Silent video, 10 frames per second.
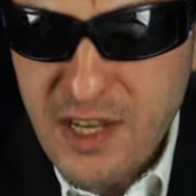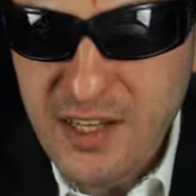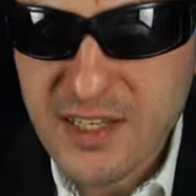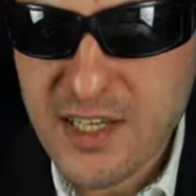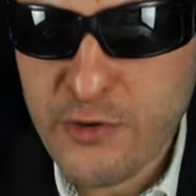like
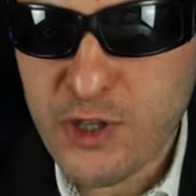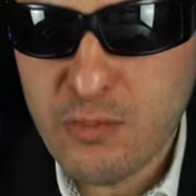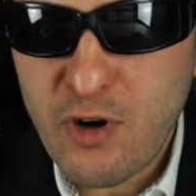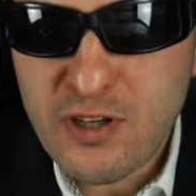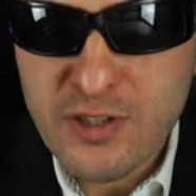a cereal
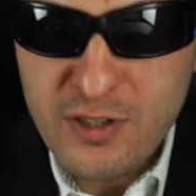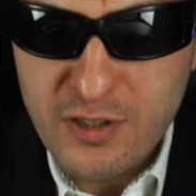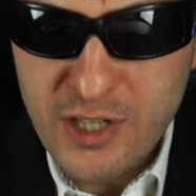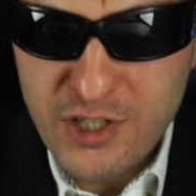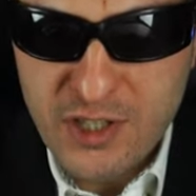box,
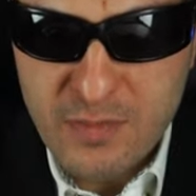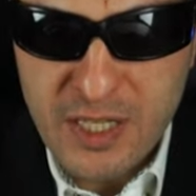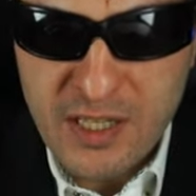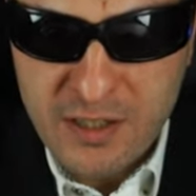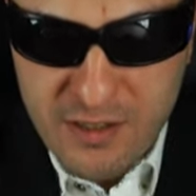
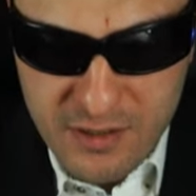legitimately.